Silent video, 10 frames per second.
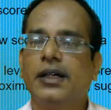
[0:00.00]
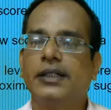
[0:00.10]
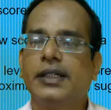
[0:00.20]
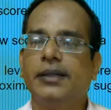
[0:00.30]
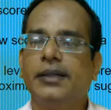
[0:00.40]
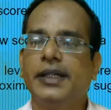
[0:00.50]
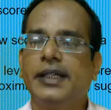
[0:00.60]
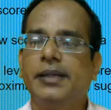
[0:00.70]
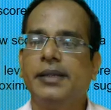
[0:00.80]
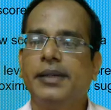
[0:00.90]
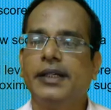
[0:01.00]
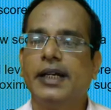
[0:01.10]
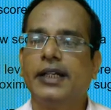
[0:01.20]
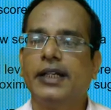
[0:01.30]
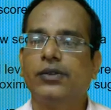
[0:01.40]
dB increment
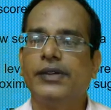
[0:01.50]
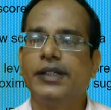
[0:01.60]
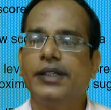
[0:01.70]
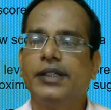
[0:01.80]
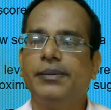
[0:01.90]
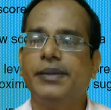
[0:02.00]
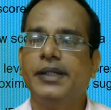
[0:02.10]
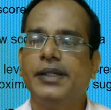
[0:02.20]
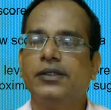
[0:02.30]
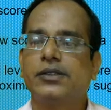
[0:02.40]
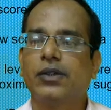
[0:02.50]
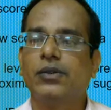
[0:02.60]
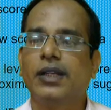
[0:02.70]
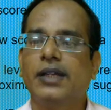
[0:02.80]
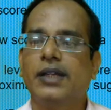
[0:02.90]
at 20 dB
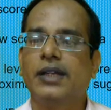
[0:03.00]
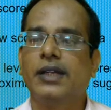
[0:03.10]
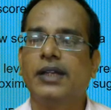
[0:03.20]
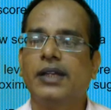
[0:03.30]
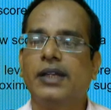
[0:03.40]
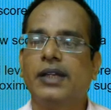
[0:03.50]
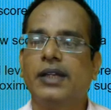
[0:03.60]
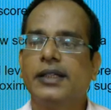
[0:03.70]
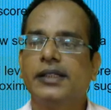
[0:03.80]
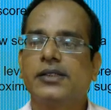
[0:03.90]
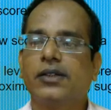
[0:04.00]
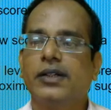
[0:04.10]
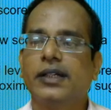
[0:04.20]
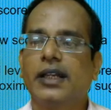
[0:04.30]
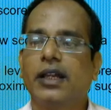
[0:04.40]
sound level, that is
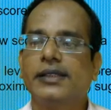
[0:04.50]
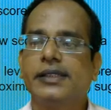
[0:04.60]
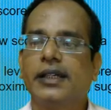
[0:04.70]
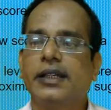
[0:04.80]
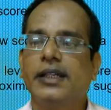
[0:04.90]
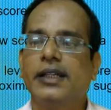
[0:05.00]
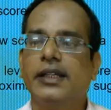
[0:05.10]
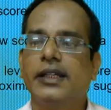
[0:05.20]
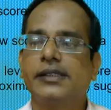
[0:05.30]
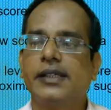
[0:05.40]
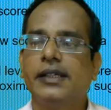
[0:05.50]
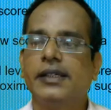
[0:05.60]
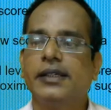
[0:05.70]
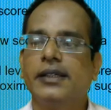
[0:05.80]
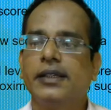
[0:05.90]
called a classical SASI.
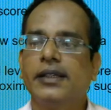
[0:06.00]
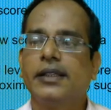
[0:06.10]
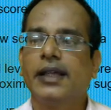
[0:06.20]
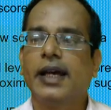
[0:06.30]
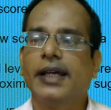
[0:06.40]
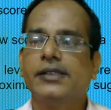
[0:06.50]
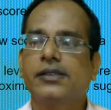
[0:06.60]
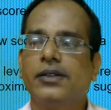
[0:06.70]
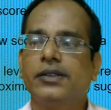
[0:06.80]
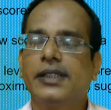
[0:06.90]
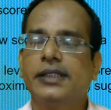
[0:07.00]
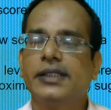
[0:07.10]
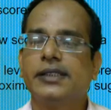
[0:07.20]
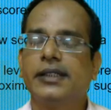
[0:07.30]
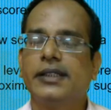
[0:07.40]
The high score
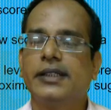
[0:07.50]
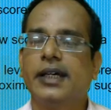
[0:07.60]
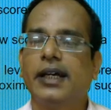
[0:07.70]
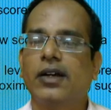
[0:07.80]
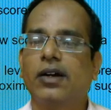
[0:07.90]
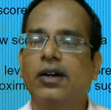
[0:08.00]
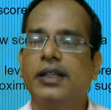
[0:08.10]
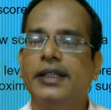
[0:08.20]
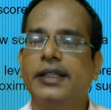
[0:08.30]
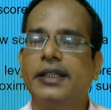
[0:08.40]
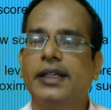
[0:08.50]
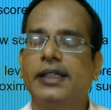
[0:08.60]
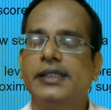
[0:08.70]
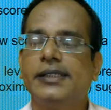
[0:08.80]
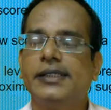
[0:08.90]
suggested a cochlear
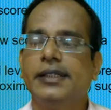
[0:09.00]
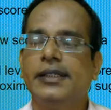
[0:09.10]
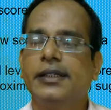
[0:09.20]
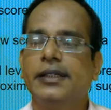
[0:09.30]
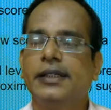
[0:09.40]
lesion,